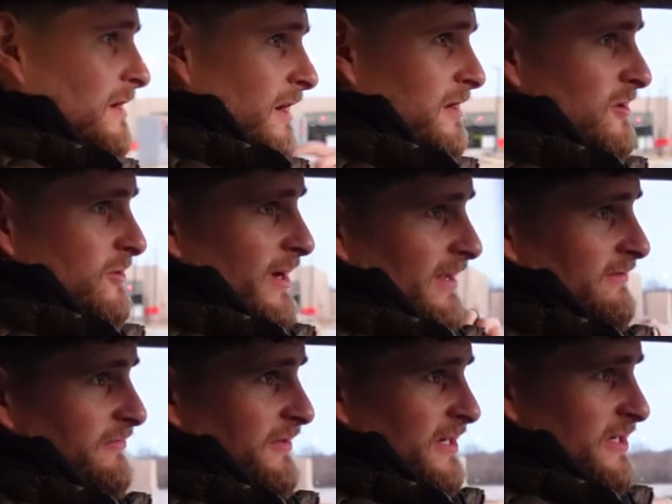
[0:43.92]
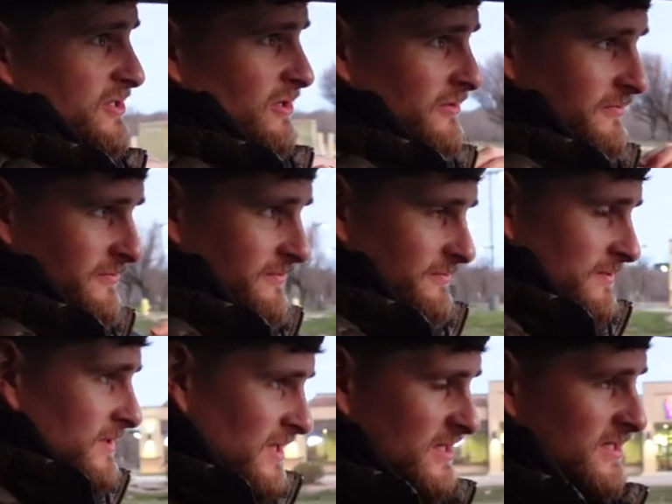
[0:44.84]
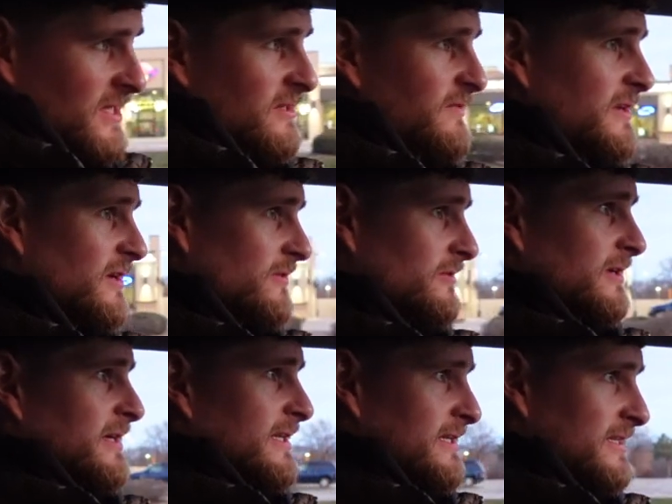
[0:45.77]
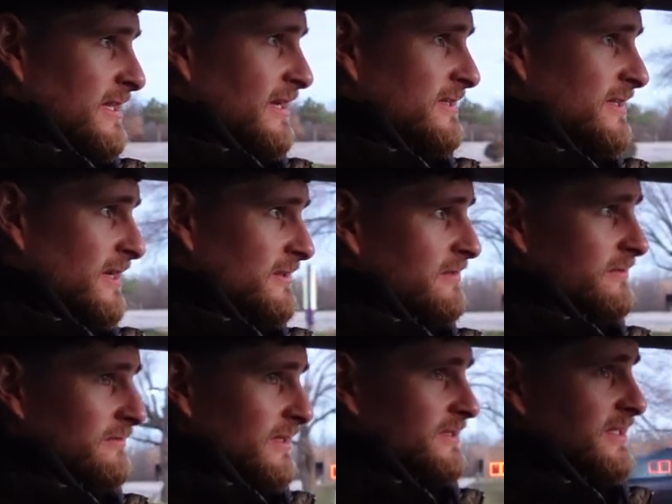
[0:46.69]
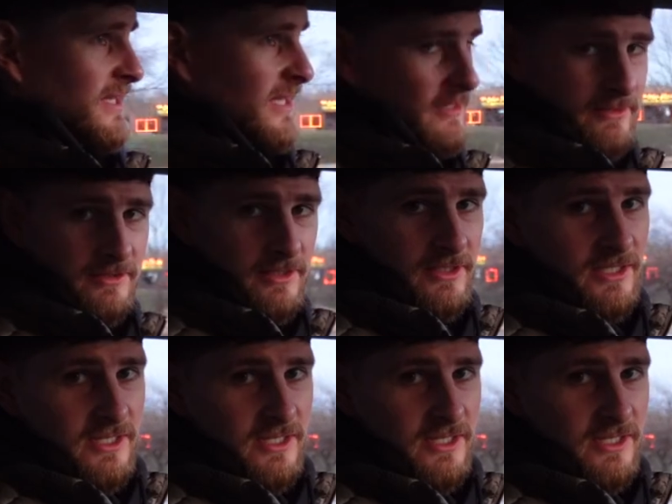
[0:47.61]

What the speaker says: I knew I hadn't finished off yesterday's video, or at least like said, that's the end.